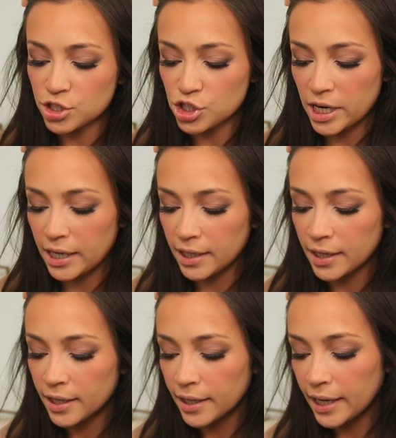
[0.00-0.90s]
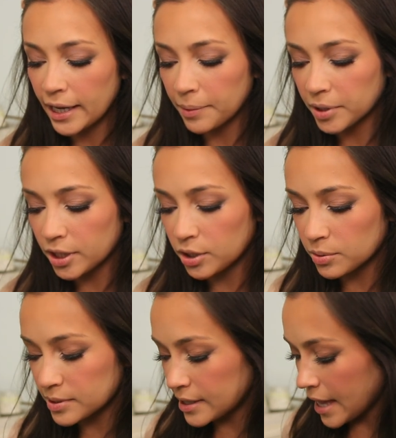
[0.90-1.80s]
shade and I'm going to
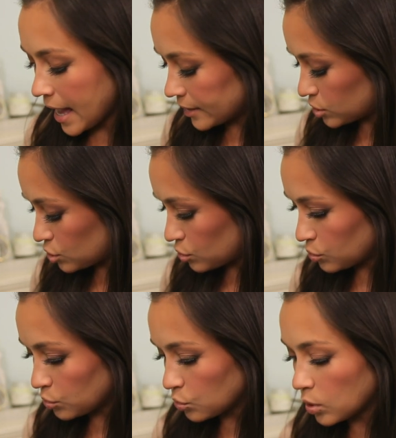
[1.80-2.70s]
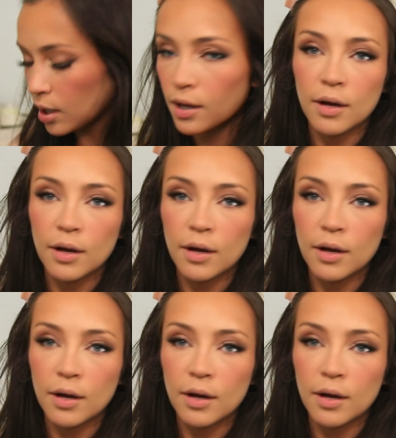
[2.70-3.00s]
use that to